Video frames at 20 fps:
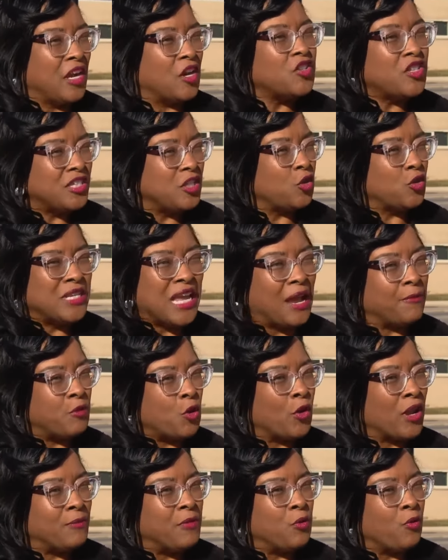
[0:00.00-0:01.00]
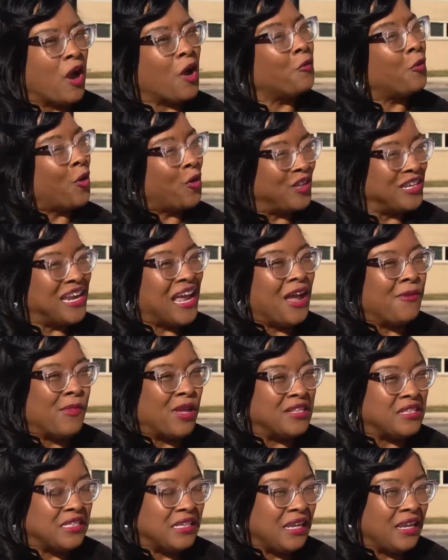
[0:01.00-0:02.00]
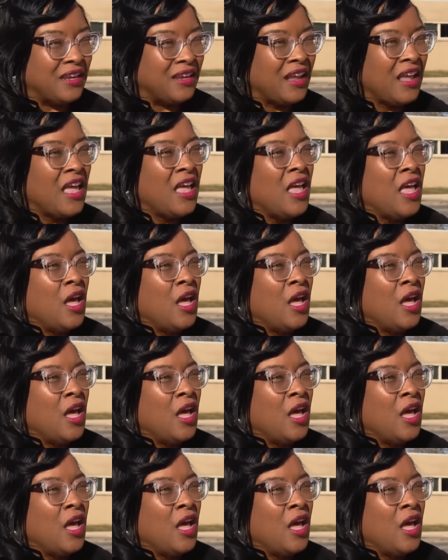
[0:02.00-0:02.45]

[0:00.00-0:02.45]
There's still time. Don't get me wrong. We're only 9 months in.